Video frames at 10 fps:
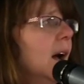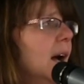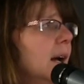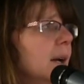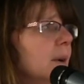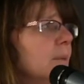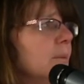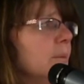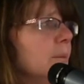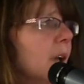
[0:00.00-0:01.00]

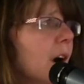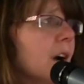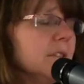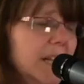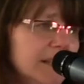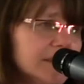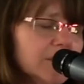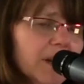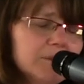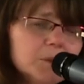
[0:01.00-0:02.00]
It is
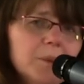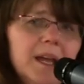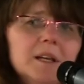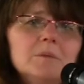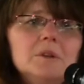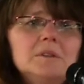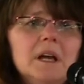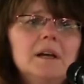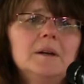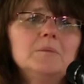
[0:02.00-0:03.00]

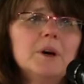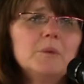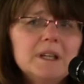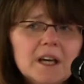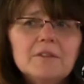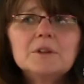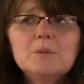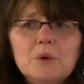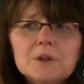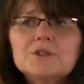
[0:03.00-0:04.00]
non-repayable, but we cover a
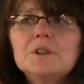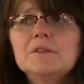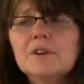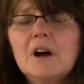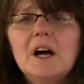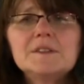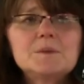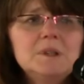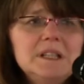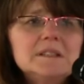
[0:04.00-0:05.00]
portion of
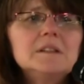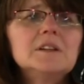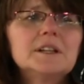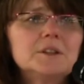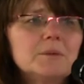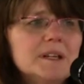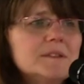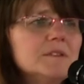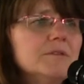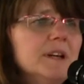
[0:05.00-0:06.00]
costs. We need to look at the
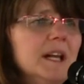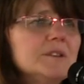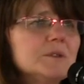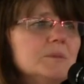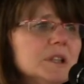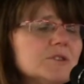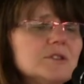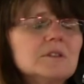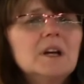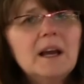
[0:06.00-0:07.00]
rest of the financial
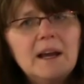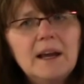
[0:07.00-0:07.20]
picture.